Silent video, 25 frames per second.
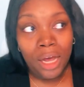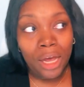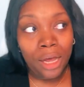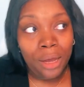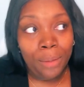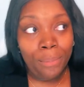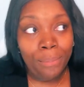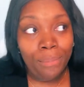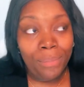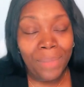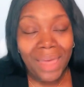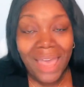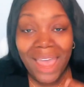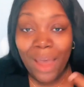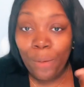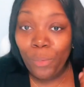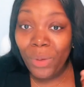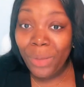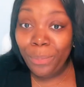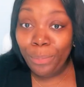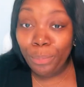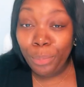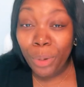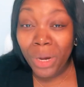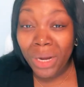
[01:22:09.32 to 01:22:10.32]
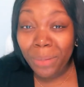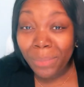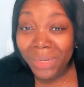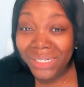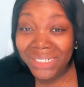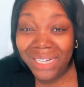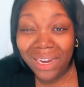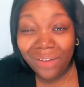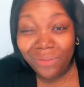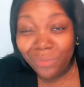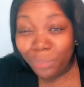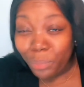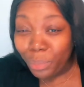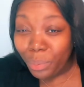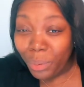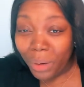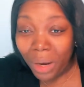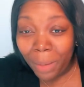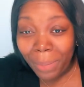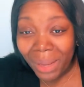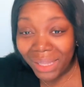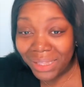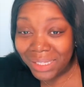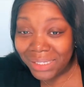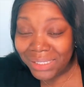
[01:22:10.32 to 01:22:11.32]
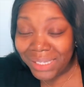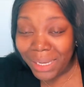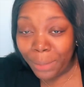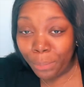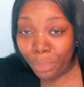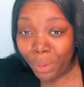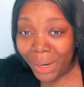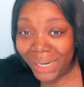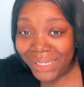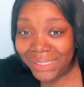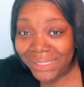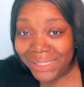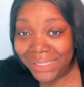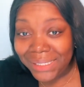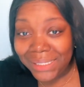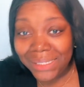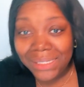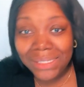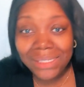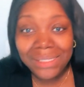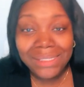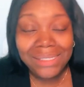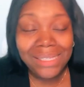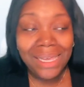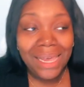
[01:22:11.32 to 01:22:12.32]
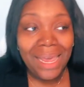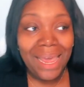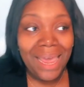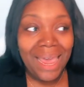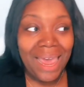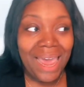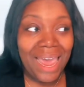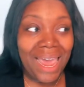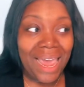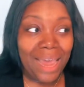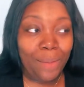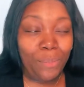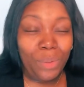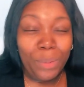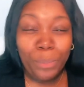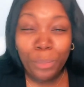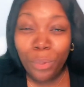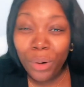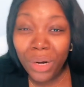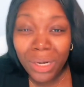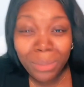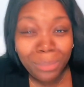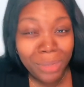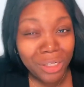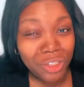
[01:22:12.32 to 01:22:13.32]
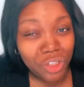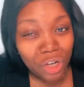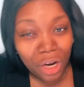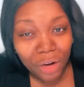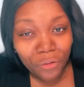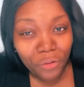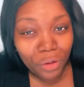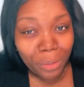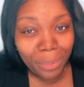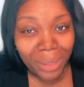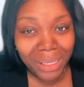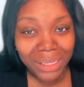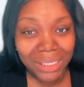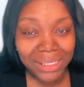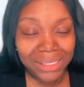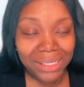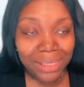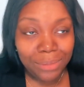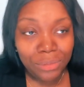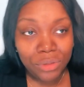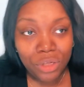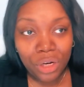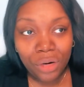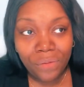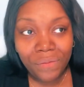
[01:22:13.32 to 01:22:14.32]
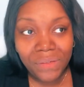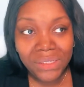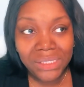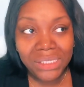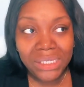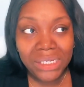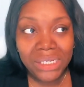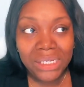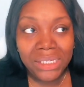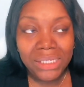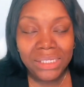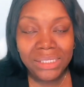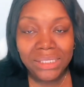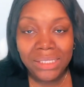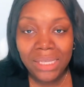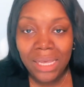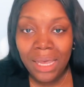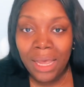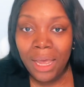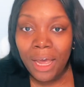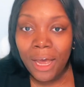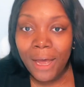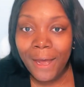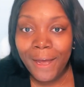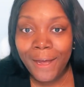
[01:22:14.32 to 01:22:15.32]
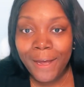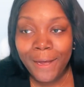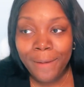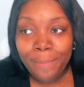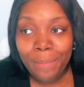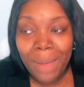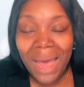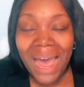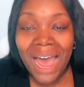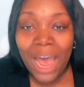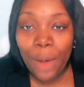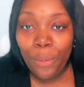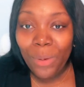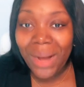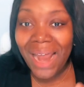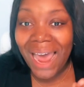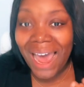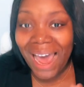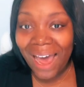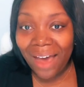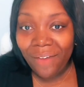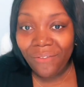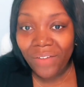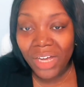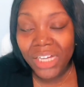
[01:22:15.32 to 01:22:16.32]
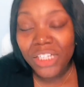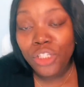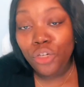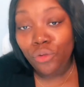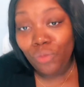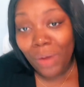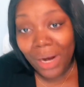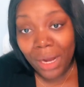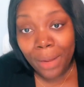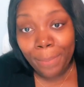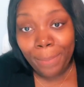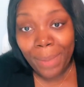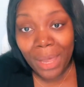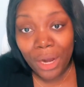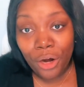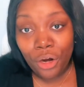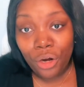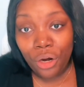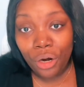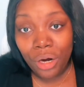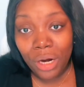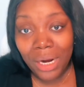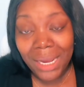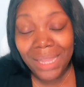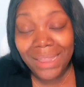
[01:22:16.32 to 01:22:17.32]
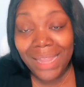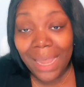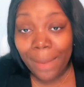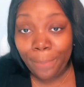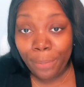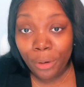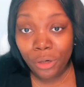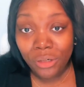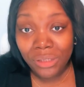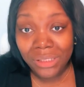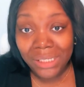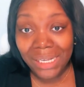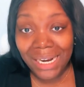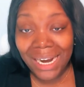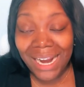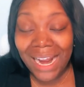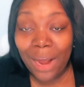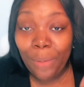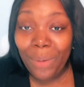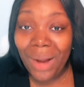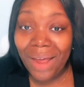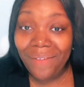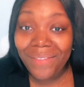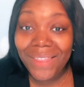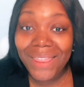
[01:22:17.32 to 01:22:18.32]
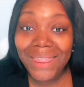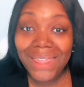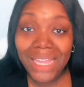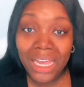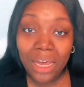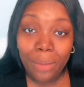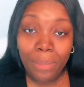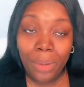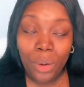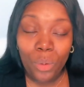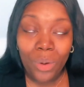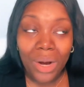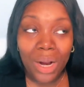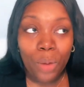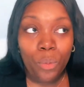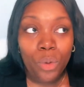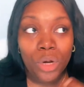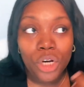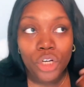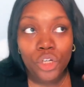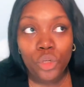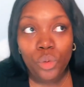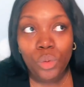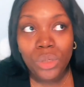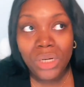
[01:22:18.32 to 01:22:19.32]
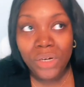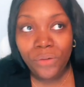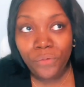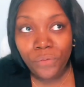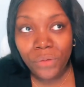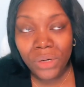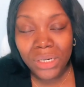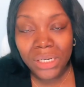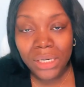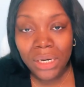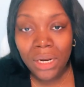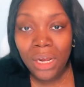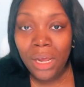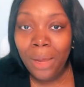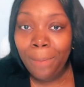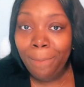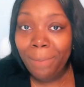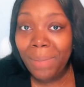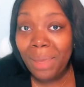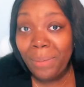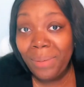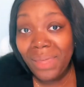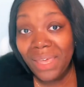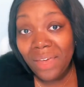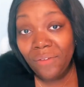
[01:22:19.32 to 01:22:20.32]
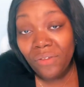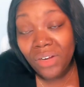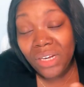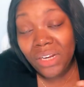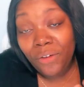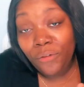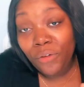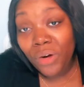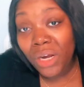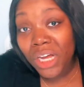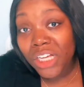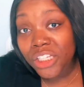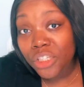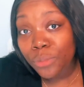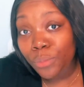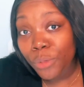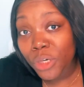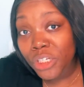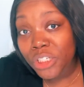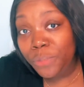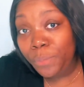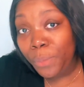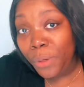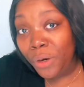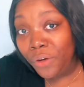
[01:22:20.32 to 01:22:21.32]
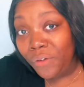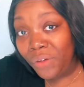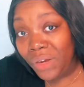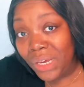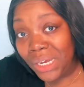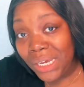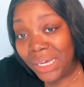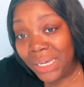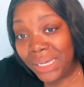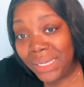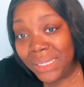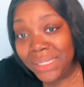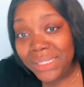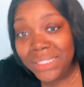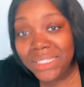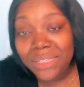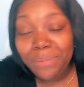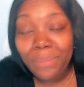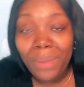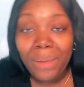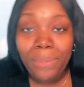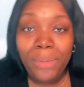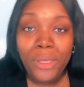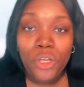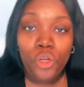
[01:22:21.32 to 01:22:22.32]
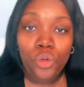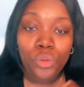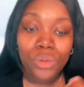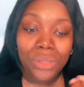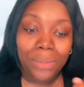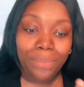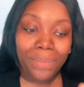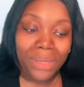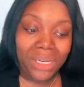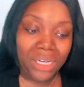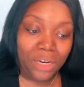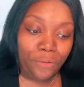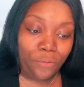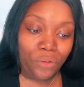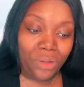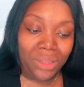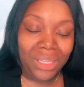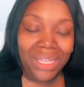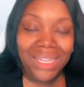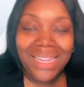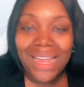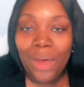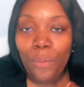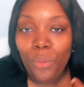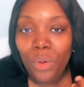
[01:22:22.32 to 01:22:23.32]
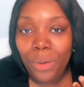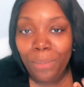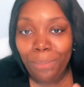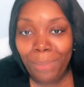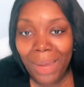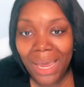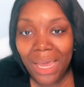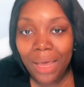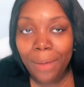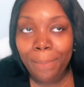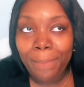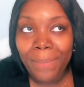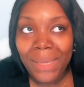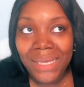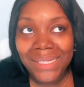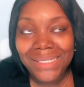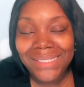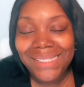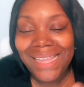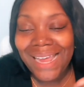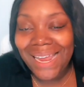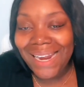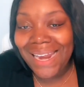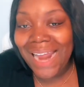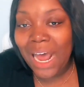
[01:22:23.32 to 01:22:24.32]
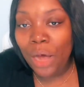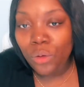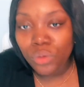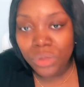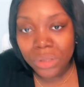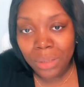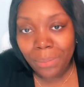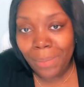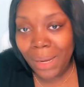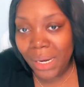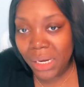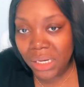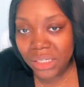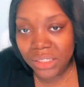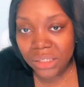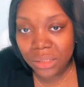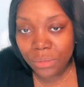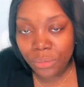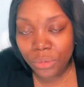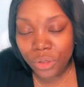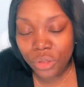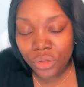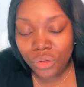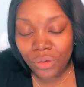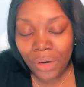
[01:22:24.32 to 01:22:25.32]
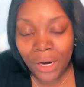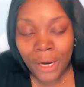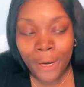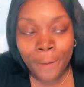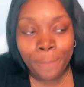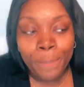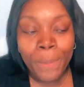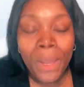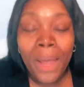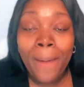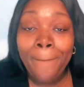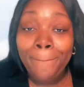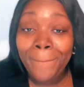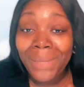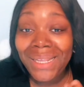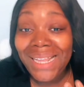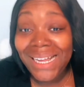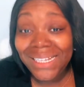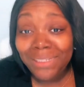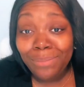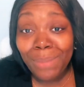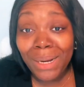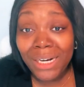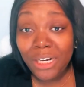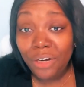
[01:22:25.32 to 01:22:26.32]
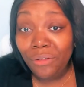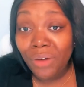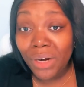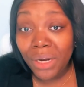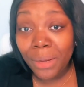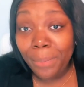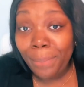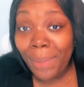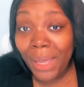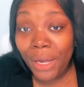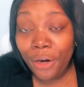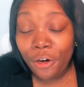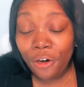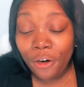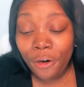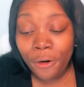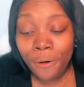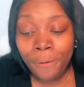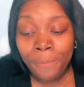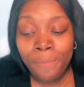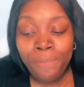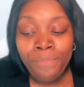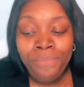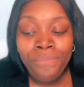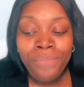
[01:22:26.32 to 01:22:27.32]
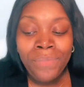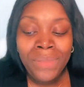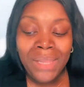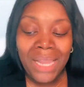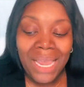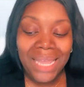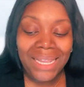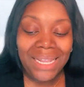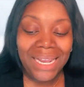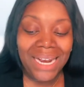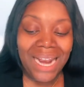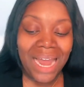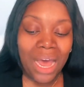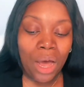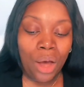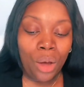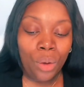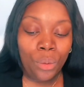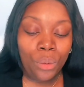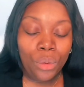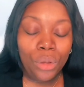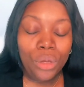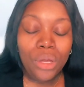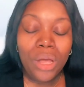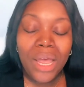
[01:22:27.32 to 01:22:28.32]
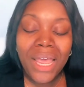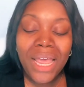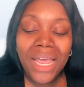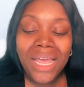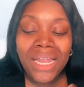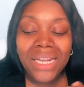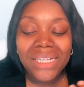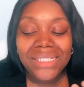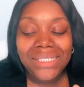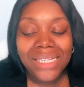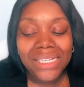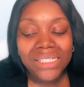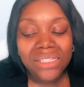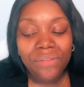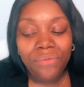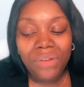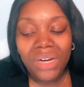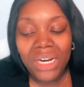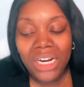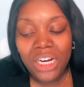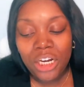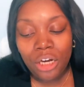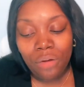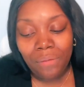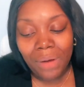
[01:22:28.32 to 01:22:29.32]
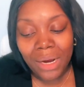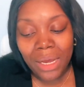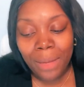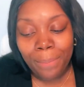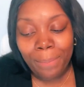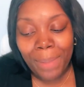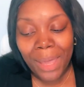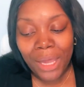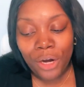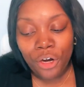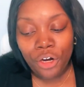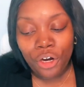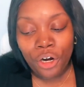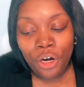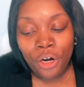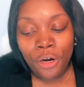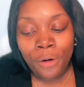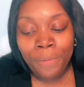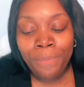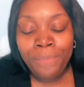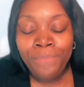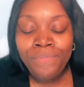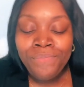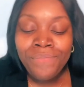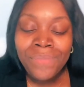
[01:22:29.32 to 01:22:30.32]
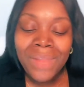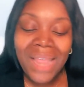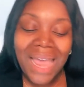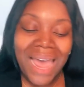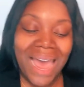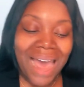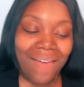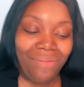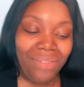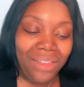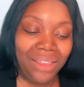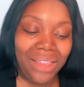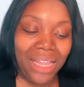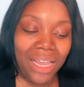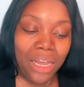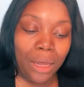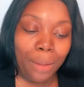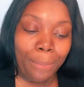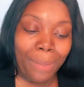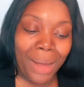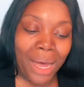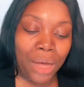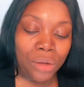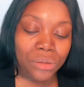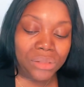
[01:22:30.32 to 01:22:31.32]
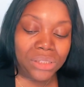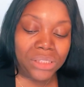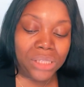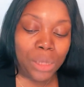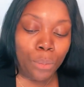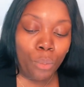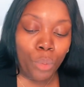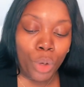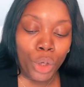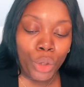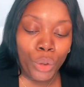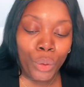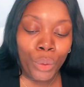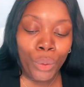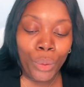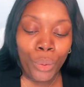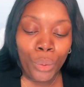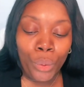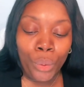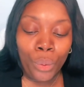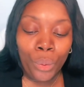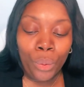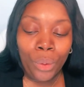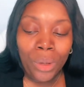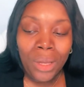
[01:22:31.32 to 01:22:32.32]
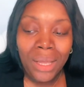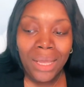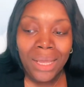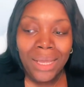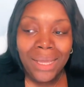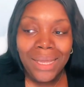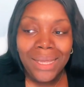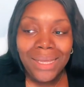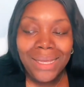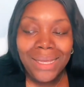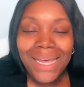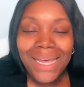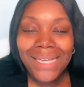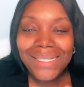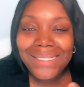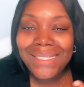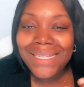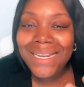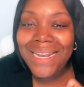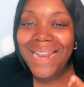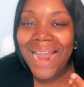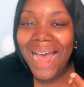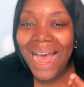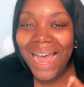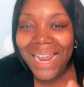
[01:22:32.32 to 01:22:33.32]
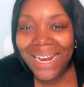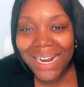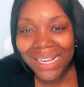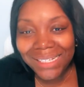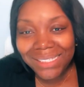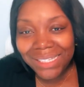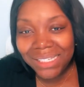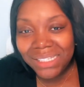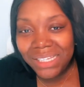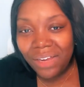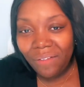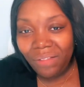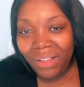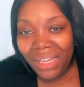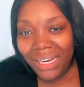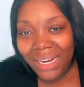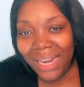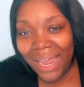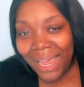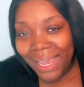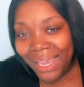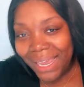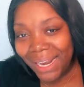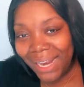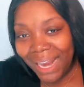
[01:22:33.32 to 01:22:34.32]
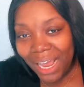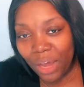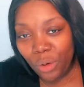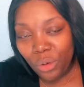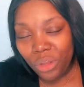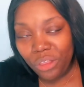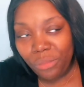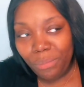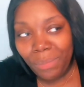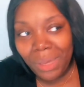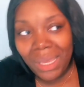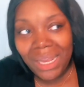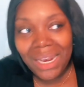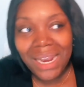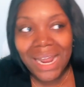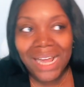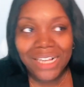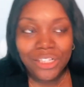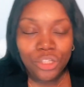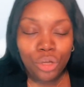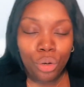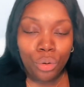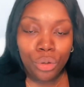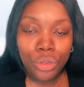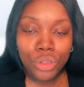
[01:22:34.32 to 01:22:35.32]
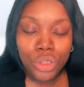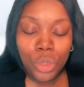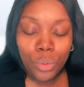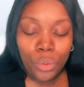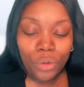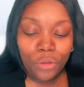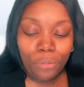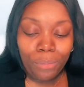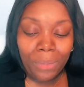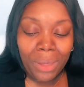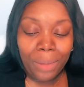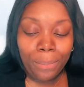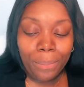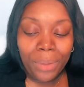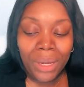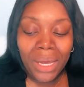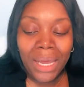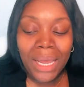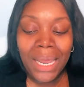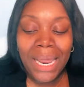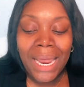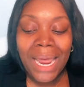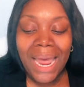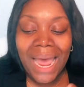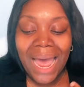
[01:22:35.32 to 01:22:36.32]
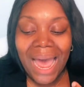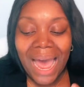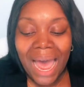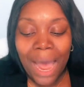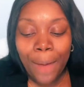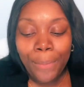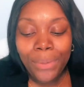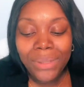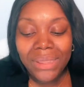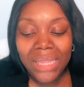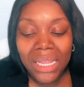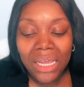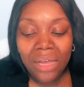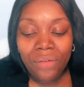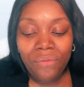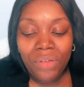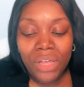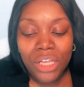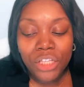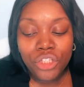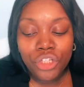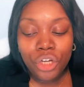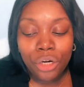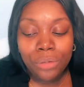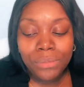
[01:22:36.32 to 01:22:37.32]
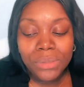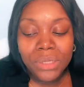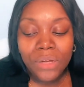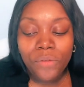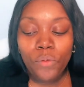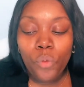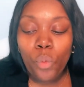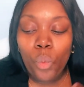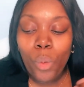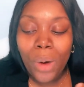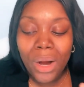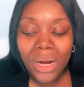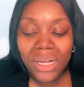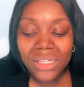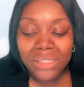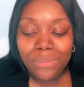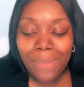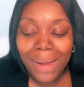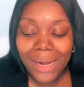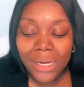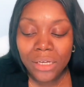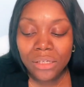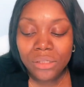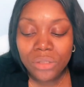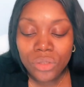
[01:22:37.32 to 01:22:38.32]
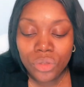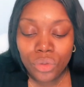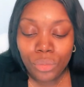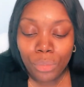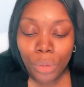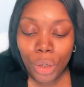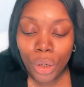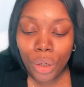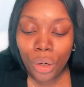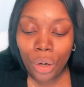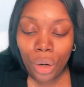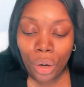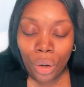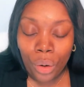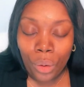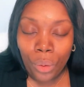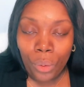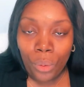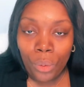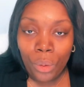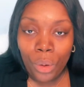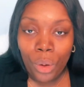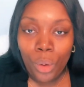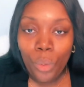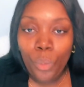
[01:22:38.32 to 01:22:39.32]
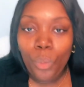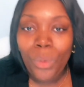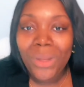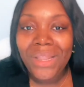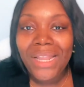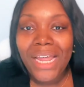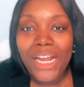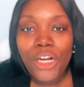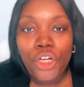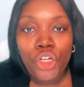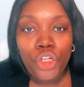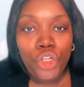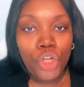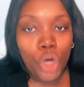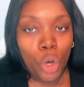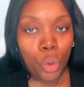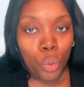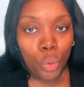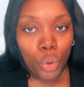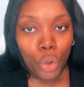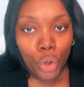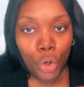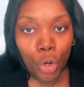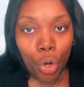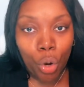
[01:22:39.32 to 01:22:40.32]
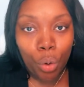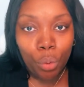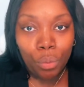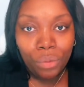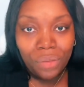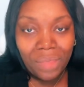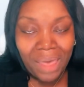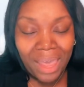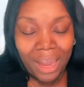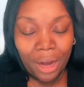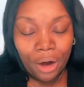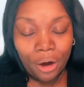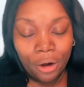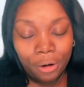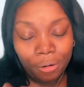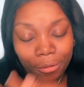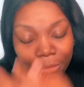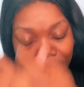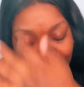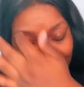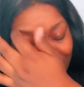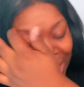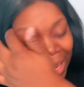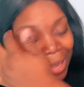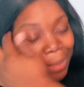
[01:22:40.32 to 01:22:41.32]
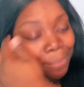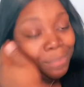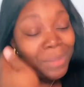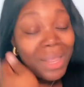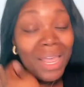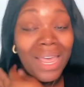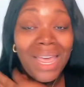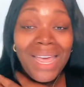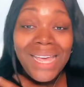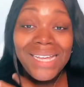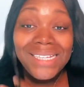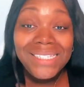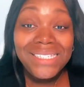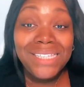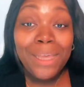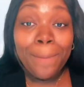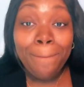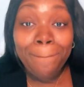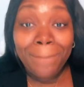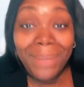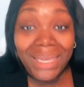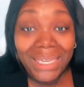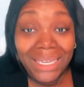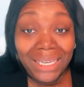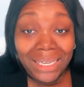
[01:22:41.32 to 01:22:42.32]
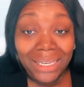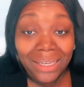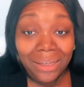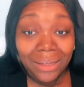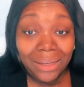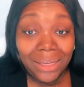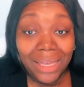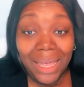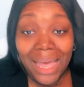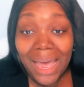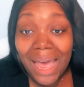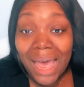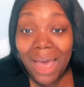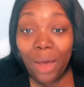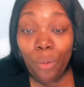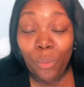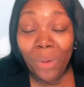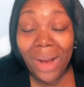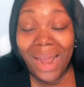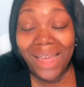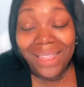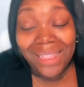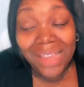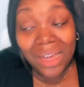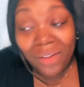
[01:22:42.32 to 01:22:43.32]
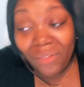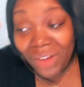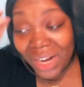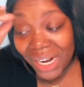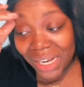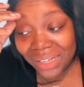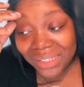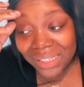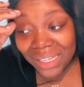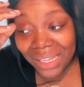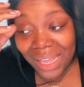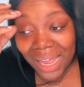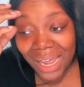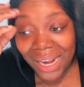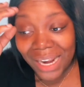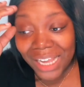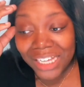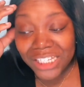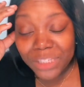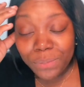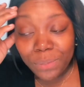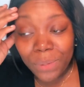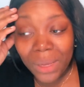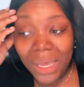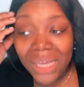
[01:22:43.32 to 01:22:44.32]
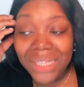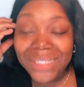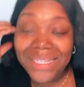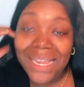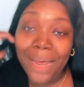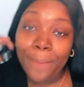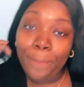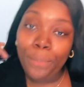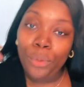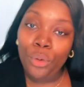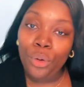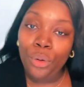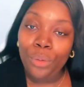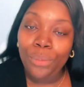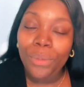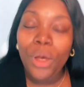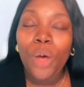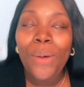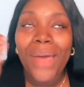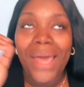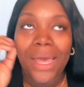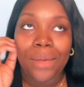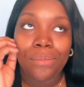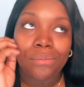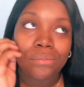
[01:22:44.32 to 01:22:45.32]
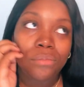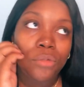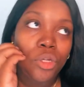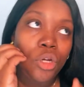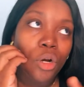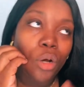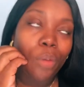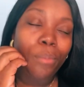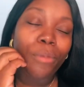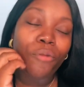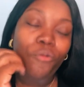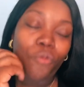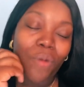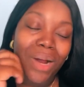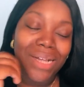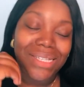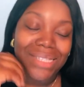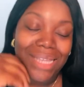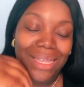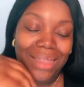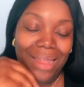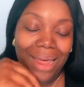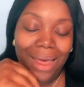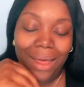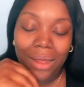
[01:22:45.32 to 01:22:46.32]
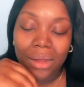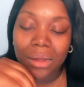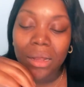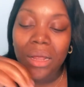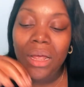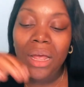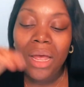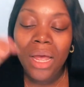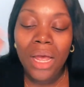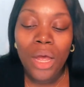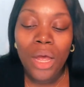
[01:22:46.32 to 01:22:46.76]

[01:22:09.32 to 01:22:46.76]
and we pretty much have about the same prices and we pretty much offer about the same services, I would have a direct competitor in that person, and I would have to think about what I want to do different, maybe give a different customer experience, maybe do something differently that would make me stand out to my customers, right? But that's my direct competitor. And then now, in the sense of an indirect competitor, I have to think about someone who is not necessarily neck and neck with me, not toe to toe with me, but I would think of it in terms of where does my consumer go when they don't go there, right? To me, when I think of a nail salon example, okay, you know what, before I say that,